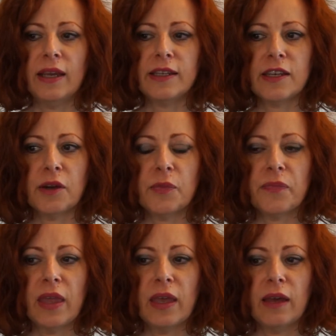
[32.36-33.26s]
So
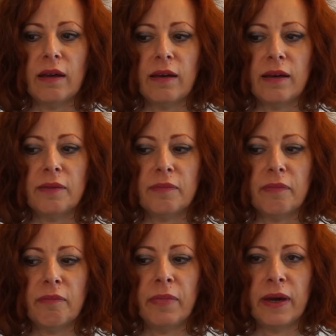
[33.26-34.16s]

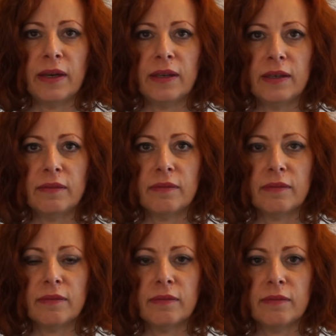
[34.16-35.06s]
by
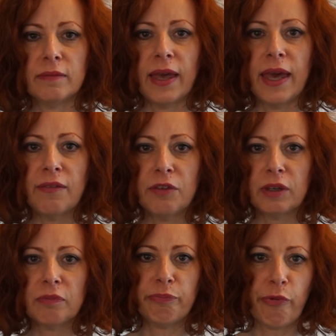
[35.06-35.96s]

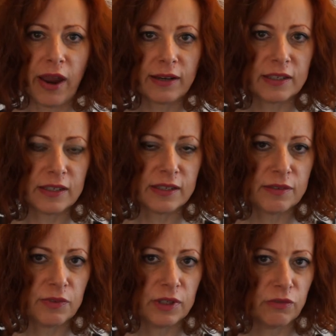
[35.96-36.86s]
having
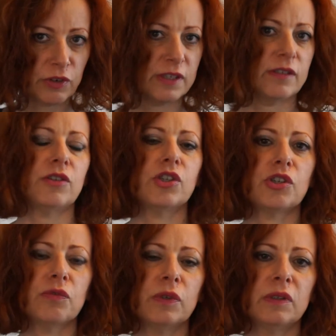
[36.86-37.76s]
practice with
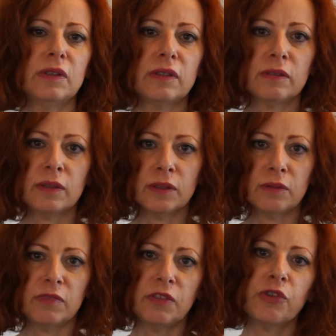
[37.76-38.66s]
research with
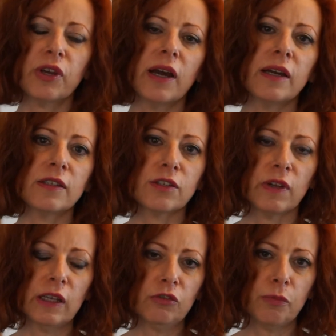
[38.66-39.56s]
different kinds of
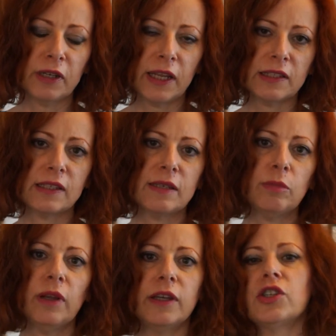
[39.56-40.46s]
electromagnetic
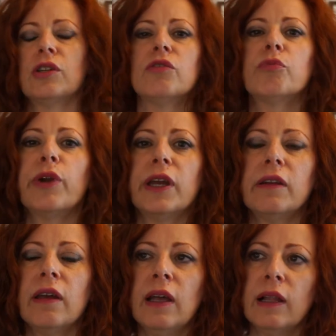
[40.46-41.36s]
stimulation of
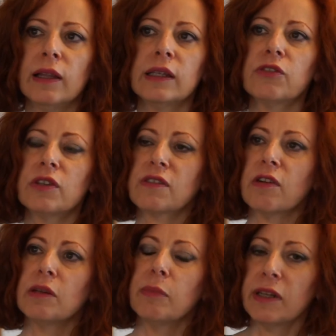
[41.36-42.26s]
brain, like
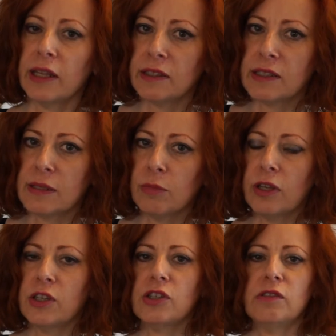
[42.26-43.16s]
transcranial magnetic
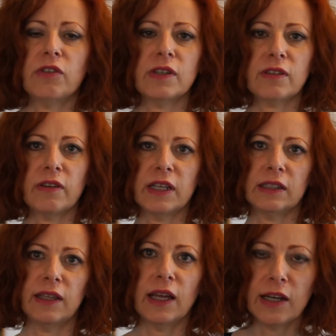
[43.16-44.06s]
stimulation,
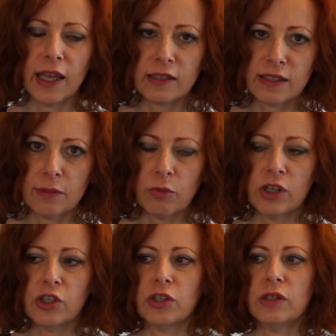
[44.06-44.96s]
transcranial dielectric
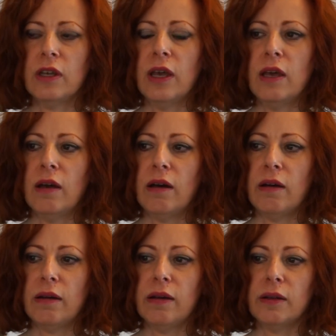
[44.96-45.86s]
stimulation,
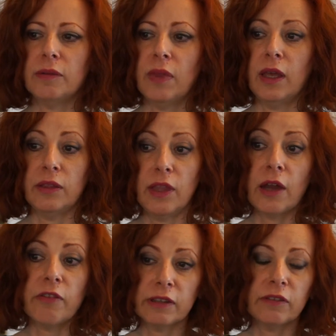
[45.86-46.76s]

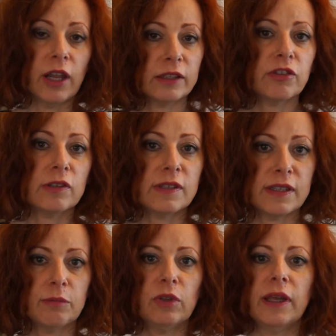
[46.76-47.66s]
direct electrical
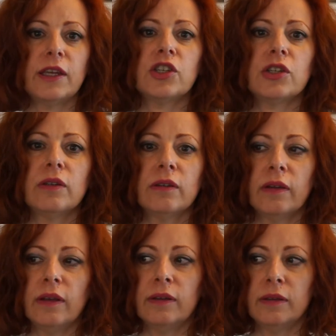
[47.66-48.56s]

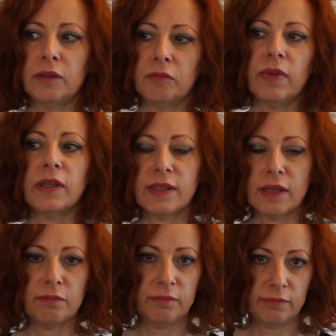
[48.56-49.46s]
stimulation, and
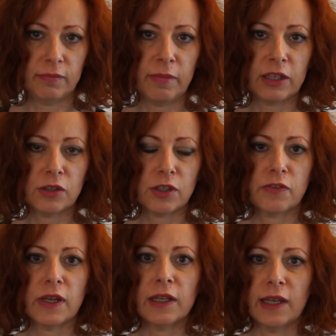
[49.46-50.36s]
some methods of
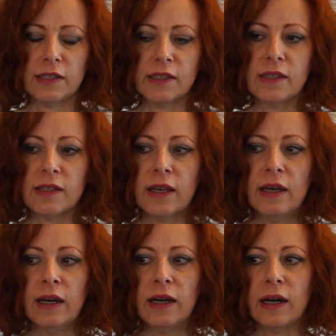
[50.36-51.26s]
analysis,
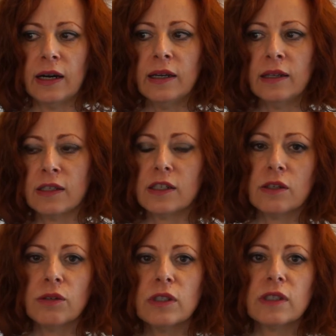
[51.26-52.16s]
I
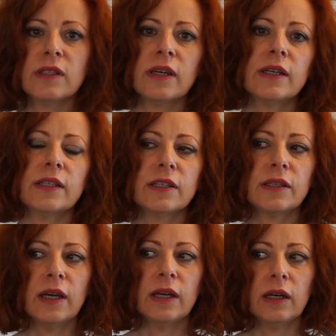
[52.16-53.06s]
understood that
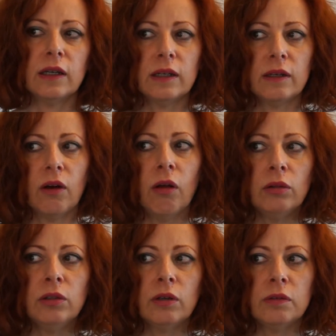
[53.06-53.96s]

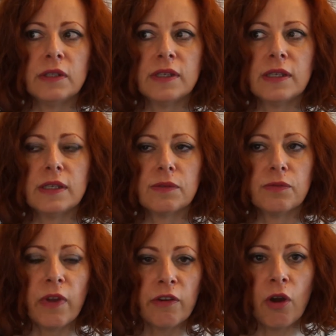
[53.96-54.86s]
although this is
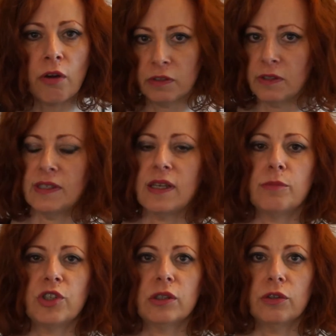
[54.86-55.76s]
very often the
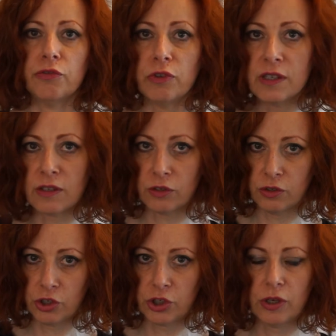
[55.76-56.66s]
subject of
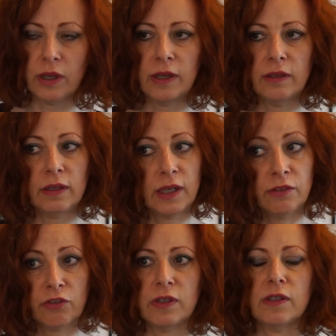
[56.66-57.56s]
research and
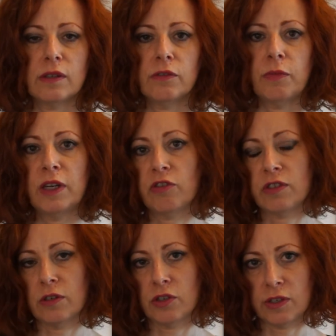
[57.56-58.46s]
interest of many
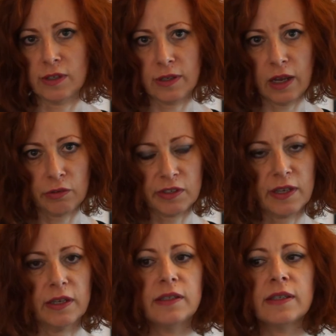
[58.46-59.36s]
researchers in
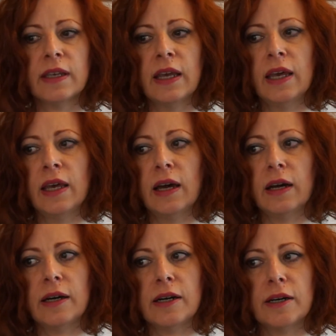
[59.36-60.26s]
neuroscience,
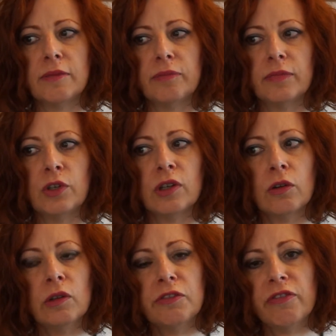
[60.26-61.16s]
you can only